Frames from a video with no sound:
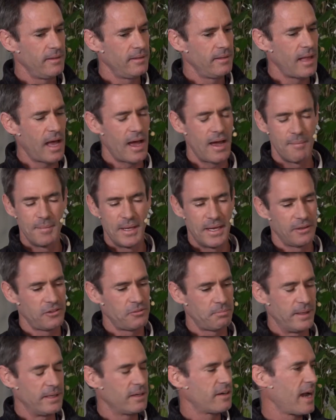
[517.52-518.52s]
it's
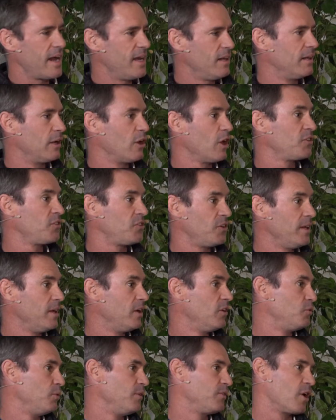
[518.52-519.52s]
been crazy. The last 3
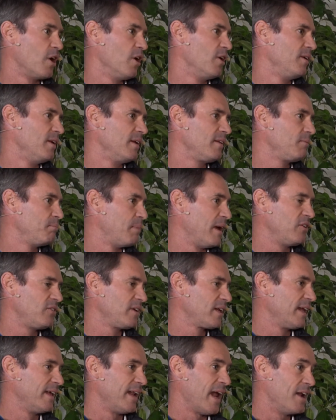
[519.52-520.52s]
years we've grown
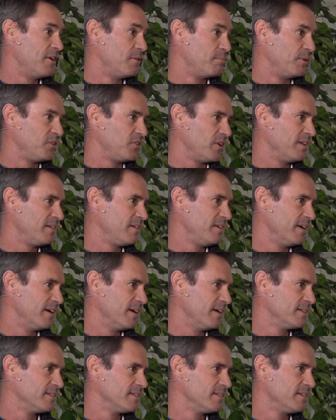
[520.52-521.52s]
basically at 100% a
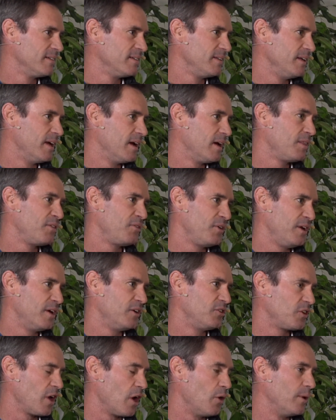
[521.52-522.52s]
year. 3
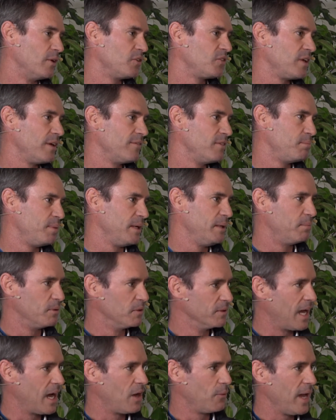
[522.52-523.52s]
years ago we were 7
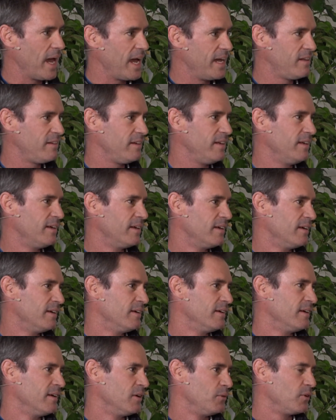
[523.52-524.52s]
people. Now we're 80.
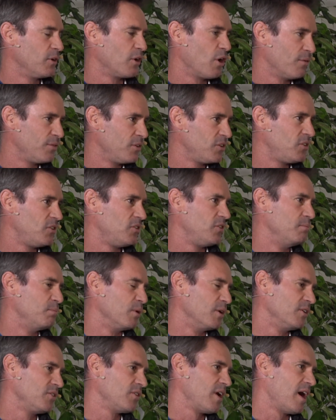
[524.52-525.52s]
We've got offices in
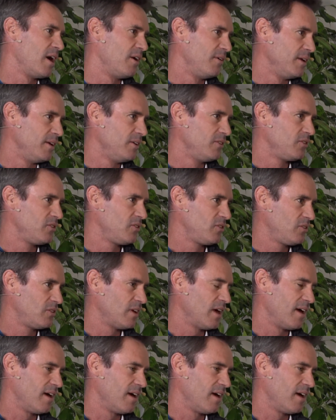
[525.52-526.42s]
Buenos Aires,